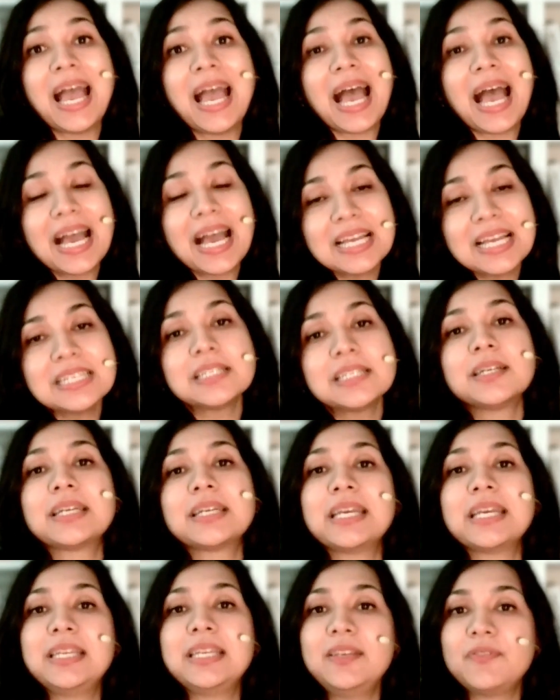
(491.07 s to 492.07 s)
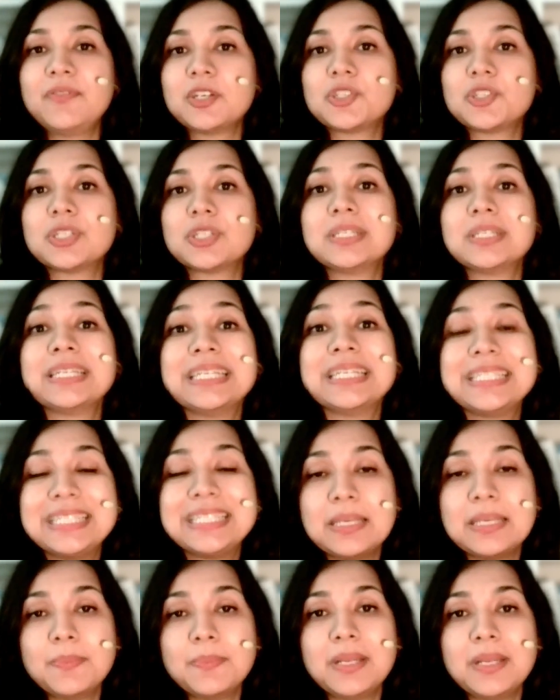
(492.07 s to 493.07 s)
and her kidney function
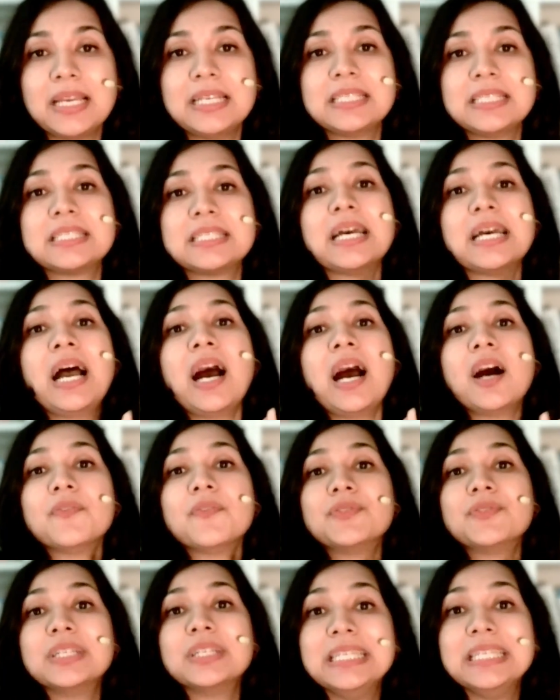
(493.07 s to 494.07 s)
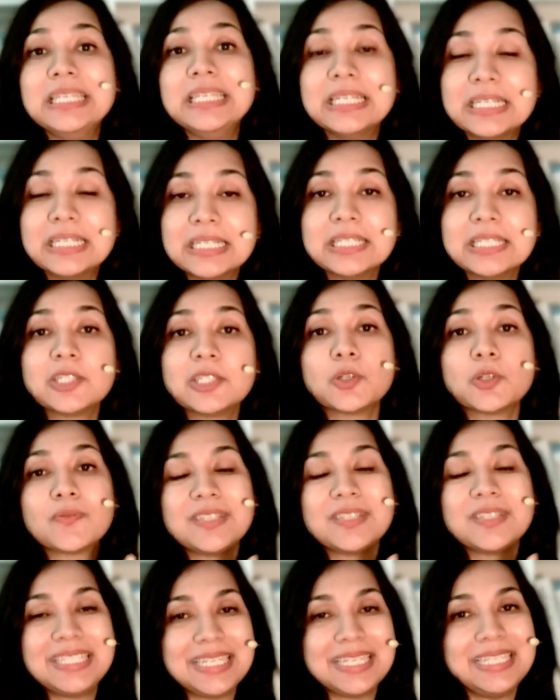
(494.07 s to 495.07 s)
stabilized after years of
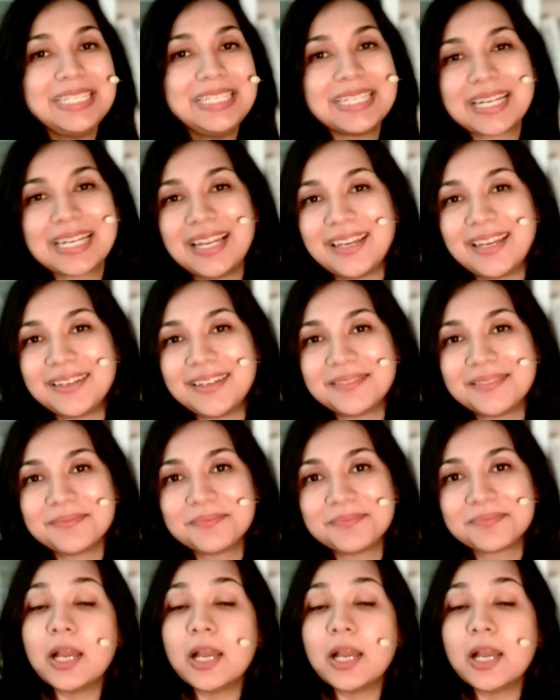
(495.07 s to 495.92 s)
steady decline.